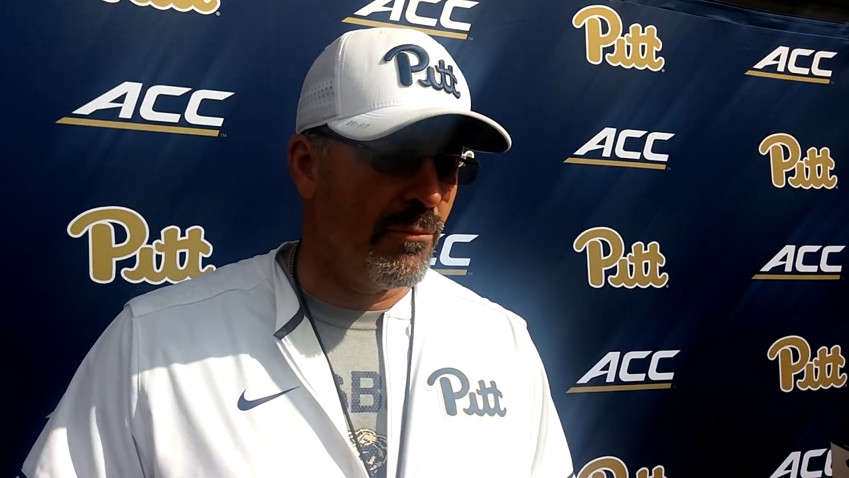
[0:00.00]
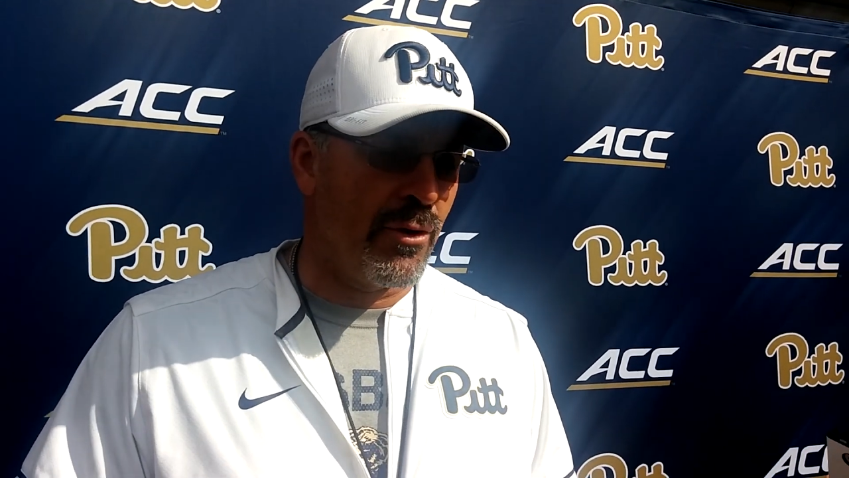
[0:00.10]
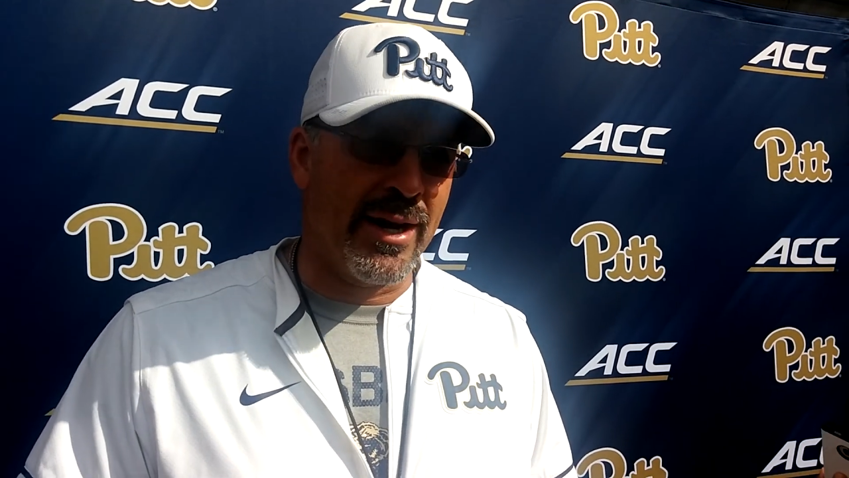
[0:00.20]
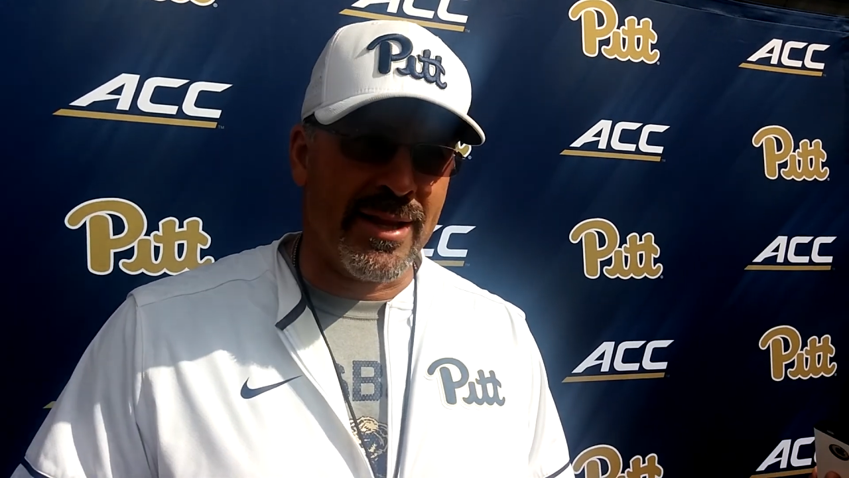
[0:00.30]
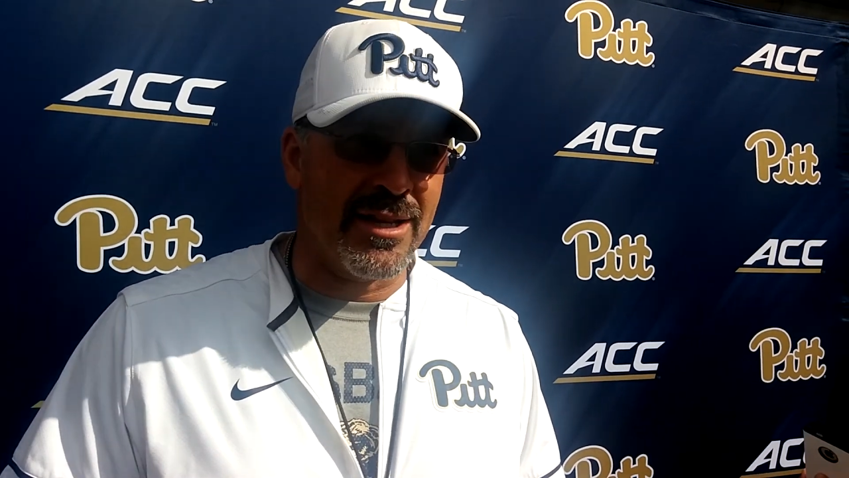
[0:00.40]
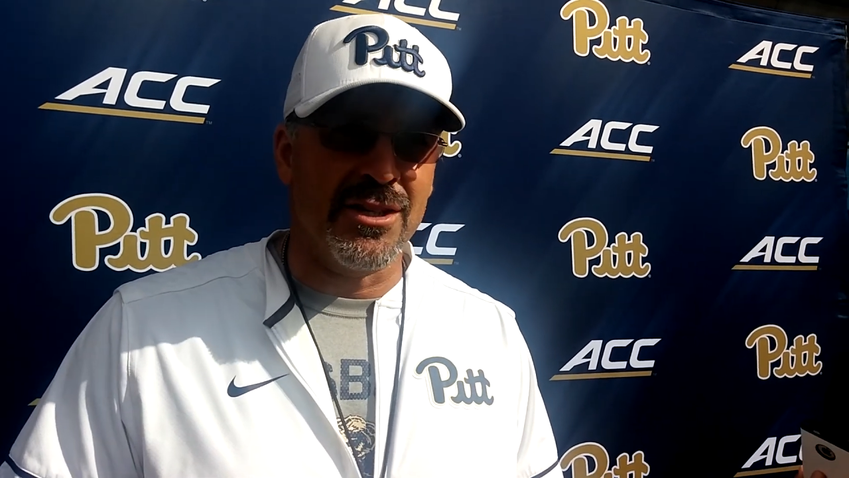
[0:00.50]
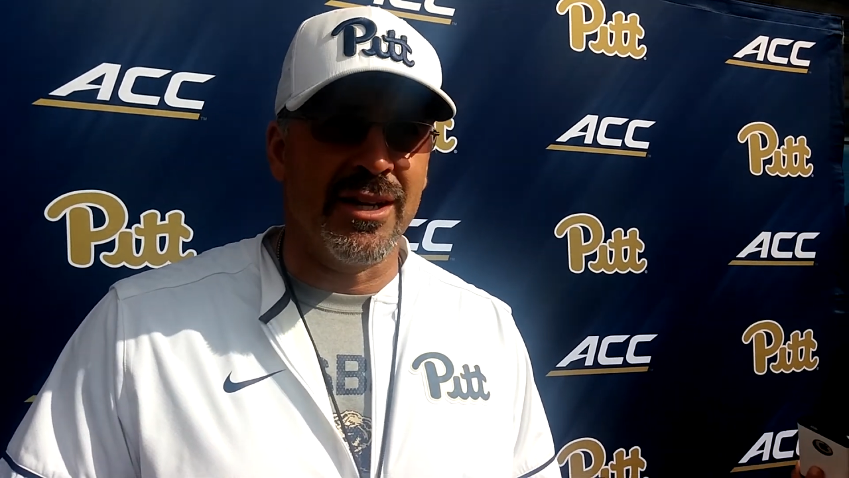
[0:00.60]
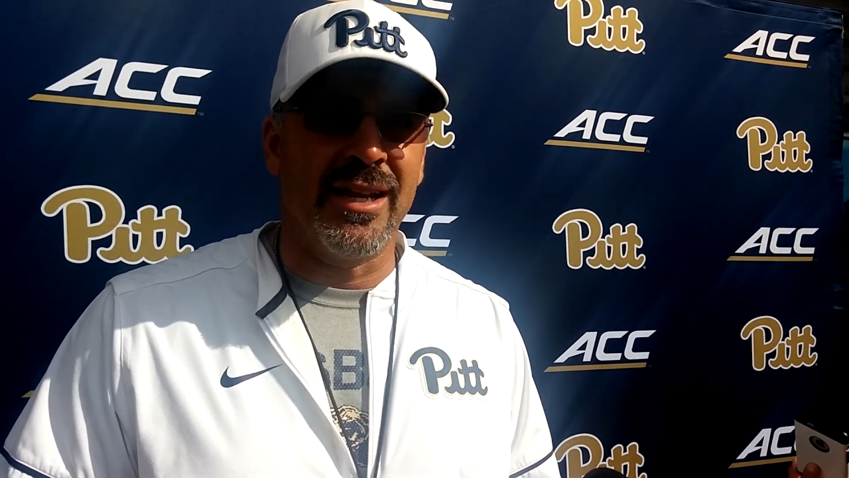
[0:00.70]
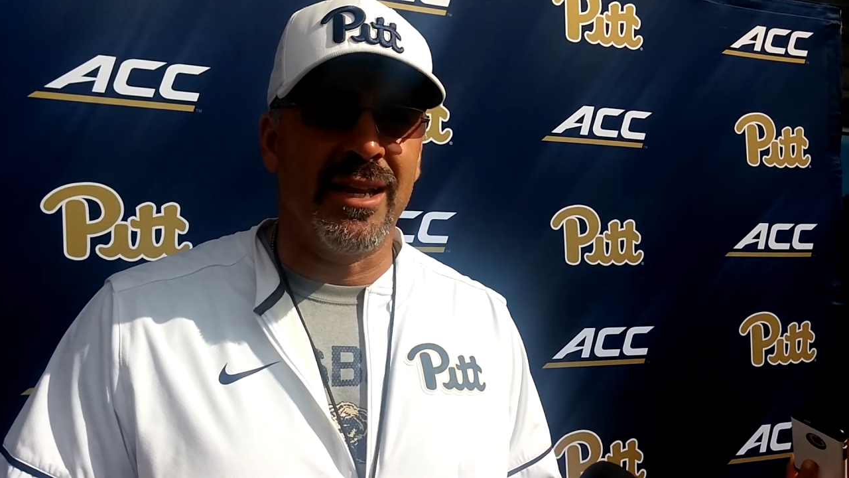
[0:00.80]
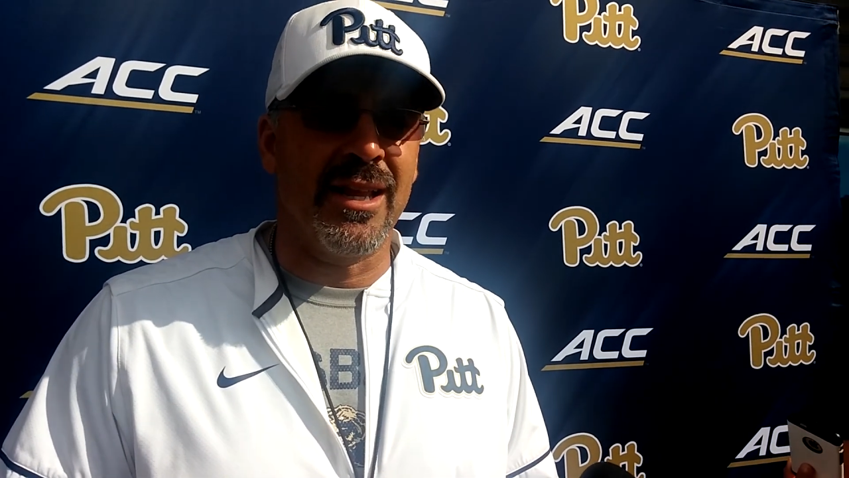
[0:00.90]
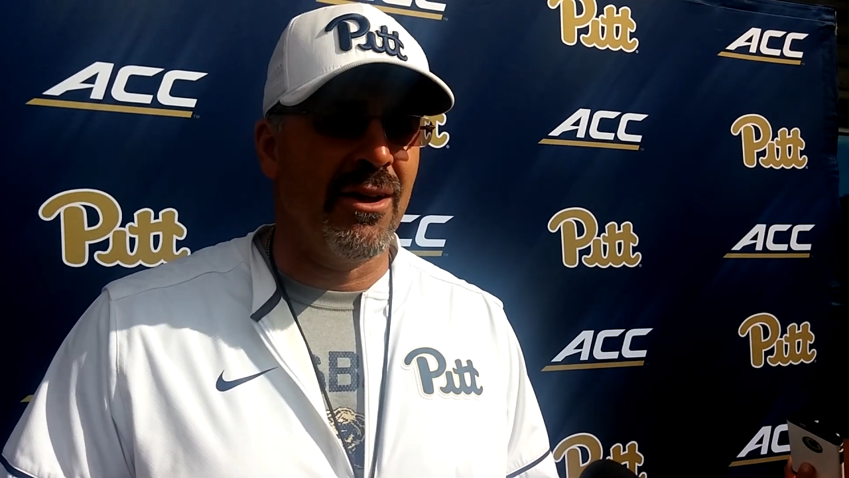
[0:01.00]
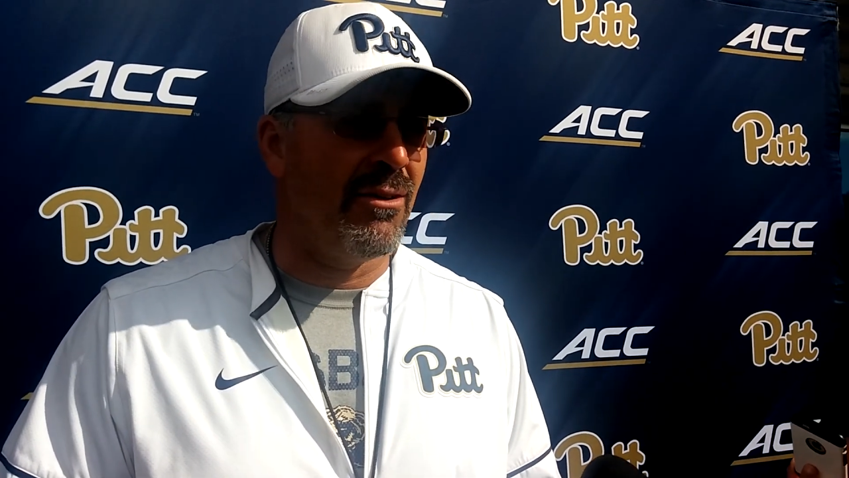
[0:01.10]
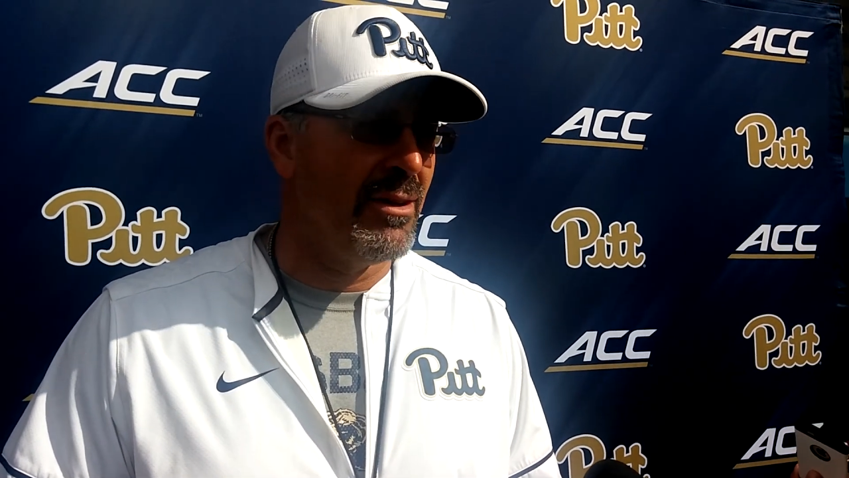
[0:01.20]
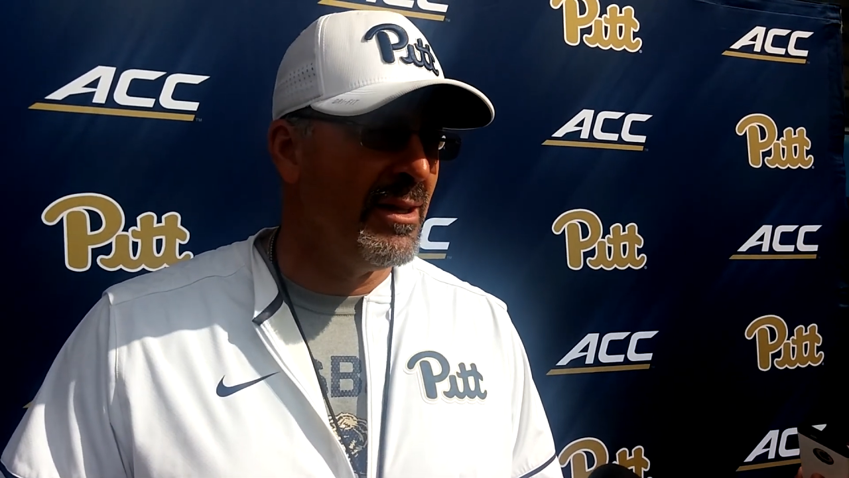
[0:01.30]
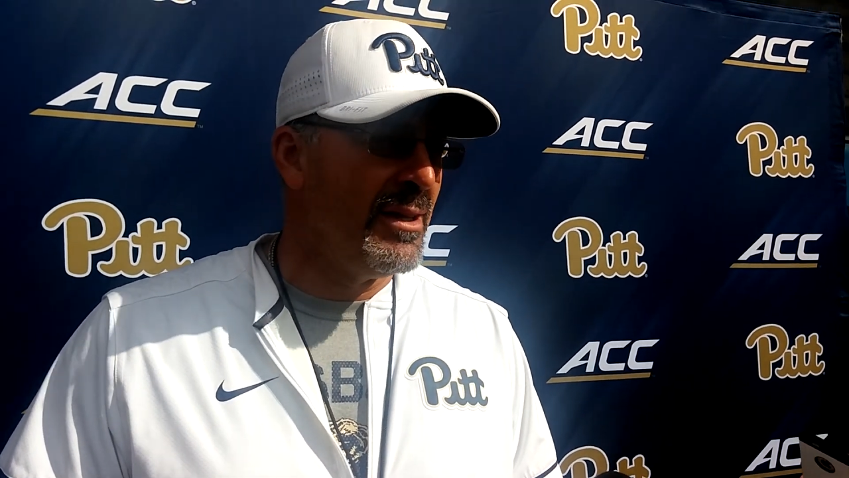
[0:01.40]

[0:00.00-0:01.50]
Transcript: great attention to detail.